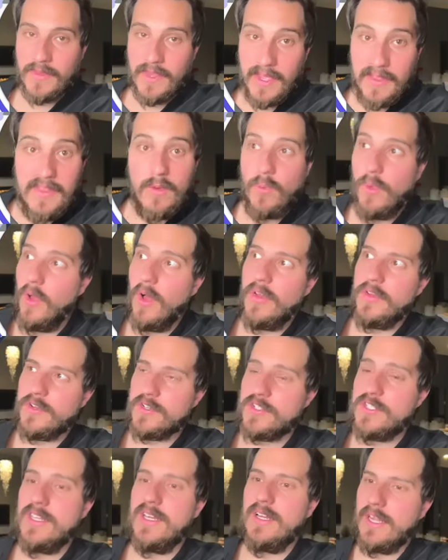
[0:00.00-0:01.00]
And then we'll
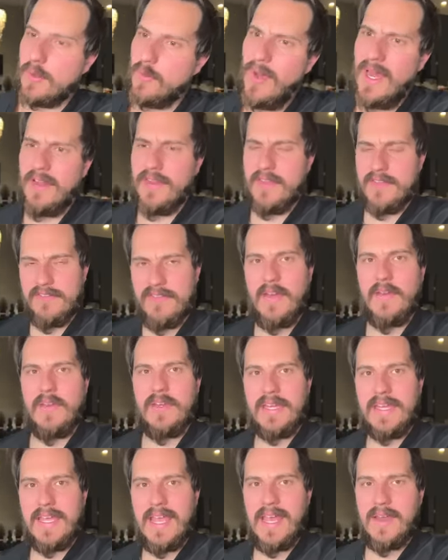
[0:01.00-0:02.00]
understand it like, wow, they
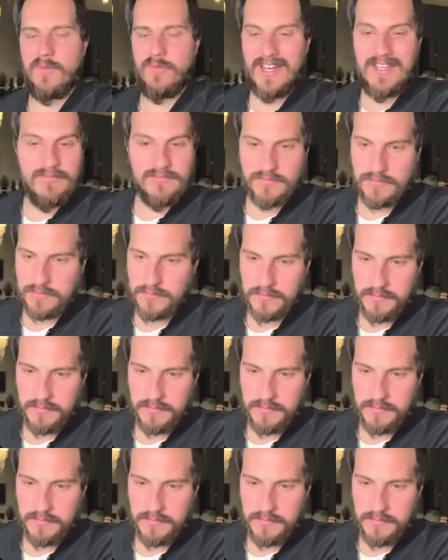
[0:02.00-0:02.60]
found it again, right?